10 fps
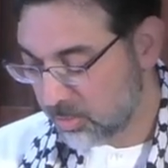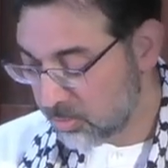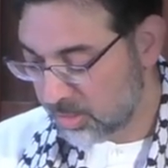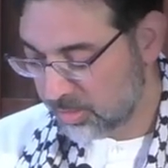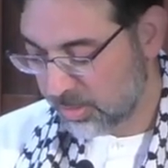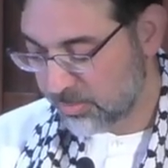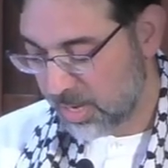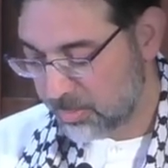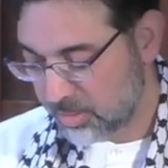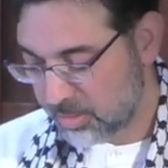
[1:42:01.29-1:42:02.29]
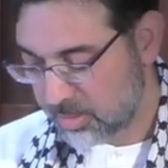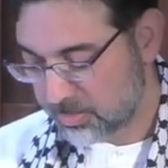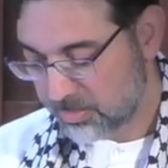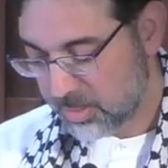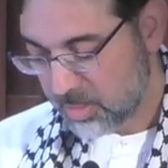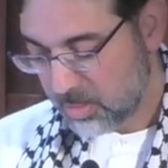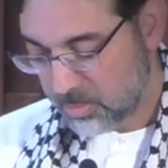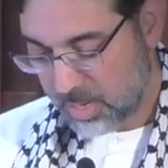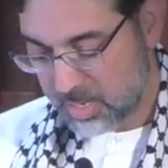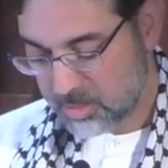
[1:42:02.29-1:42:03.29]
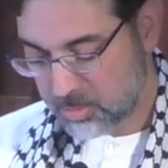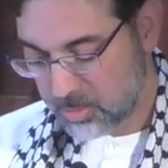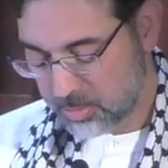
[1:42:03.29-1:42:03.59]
losing their families. I ask you, O